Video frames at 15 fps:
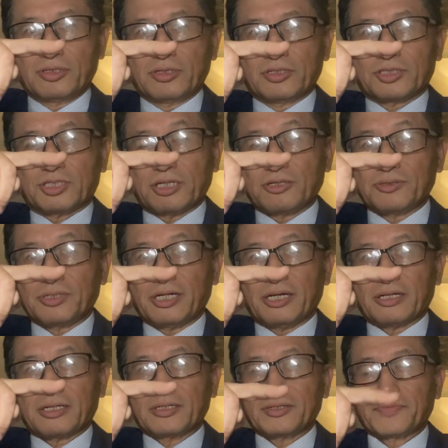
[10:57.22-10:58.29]
single
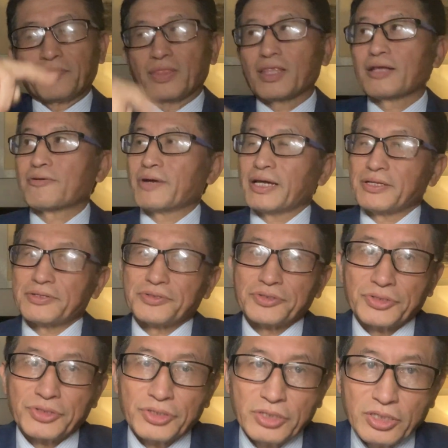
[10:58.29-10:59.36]
deck, right?
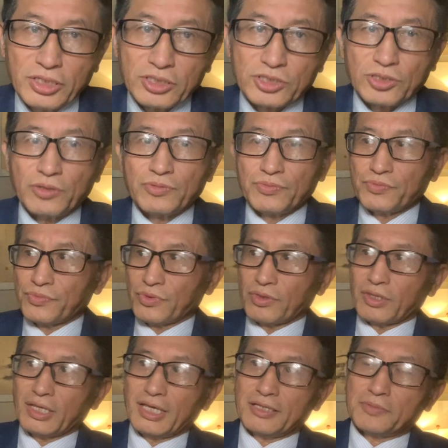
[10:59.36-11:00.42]
So
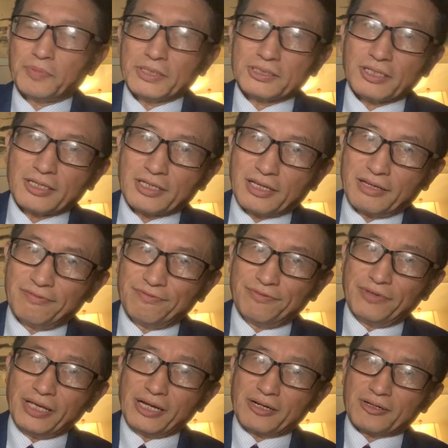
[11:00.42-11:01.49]
it's basically
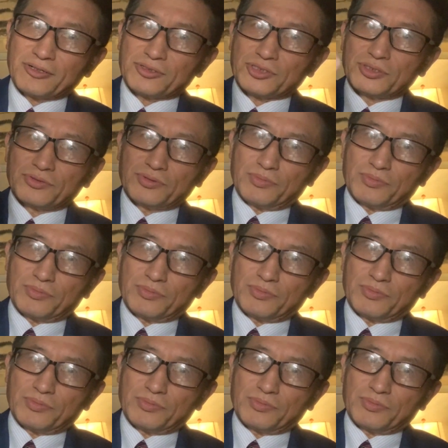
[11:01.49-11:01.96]
conveyors